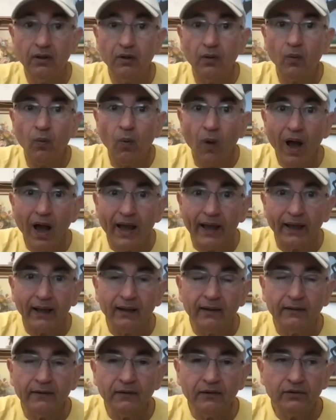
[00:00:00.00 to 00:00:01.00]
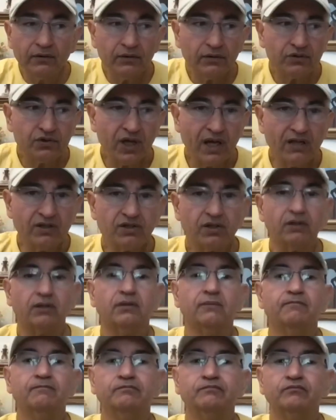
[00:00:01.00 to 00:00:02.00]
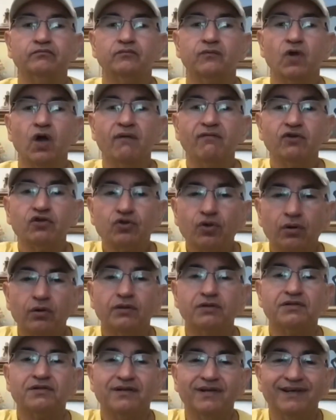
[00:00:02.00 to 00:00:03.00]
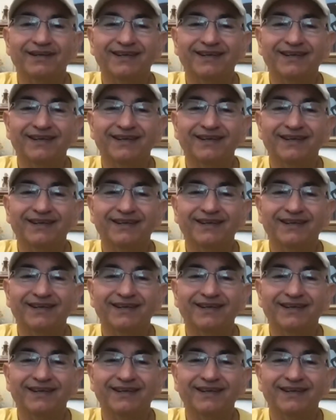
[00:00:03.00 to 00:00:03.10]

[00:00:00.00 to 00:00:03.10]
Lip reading: Why? You change it. You have a choice.